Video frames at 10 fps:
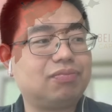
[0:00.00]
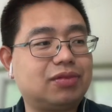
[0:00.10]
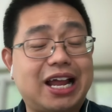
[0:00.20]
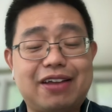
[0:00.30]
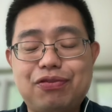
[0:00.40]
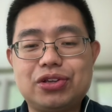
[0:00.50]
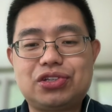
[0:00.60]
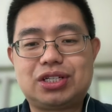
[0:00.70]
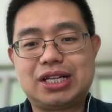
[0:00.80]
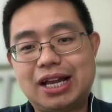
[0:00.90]
life
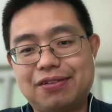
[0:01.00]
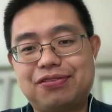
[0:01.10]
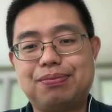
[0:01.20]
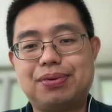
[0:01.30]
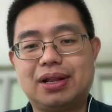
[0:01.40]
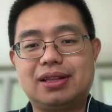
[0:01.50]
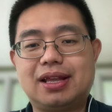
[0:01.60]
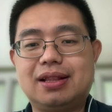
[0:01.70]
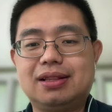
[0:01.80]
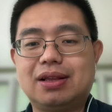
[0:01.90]
was tough, but
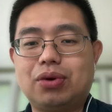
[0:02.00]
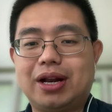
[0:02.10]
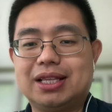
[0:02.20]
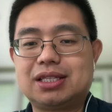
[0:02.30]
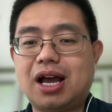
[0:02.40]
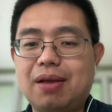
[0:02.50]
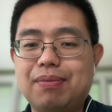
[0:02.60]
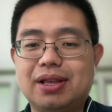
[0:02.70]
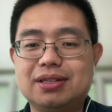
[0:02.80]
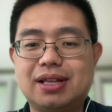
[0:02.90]
then what it taught
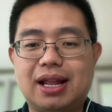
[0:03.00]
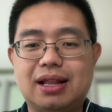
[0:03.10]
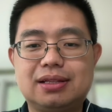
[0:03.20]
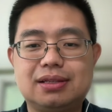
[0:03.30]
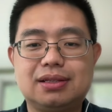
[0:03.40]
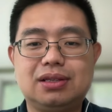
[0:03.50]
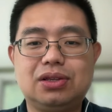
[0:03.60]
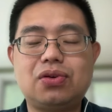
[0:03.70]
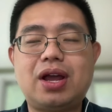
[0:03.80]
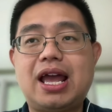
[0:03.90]
me is that
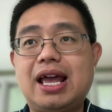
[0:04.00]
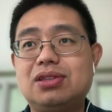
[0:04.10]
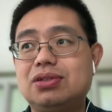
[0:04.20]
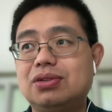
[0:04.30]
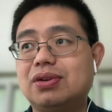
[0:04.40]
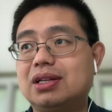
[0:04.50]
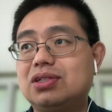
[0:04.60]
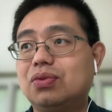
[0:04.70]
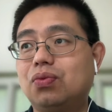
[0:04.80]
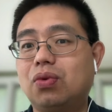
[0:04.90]
you had to
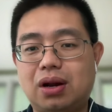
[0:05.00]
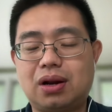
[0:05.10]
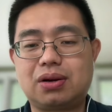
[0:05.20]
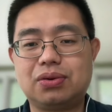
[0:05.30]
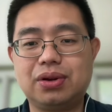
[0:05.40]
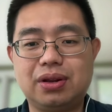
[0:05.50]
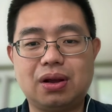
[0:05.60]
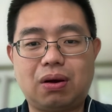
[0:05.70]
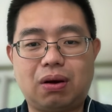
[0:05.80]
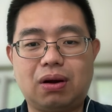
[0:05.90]
actually work really
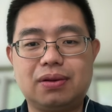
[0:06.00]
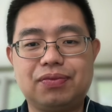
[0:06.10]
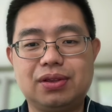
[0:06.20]
hard.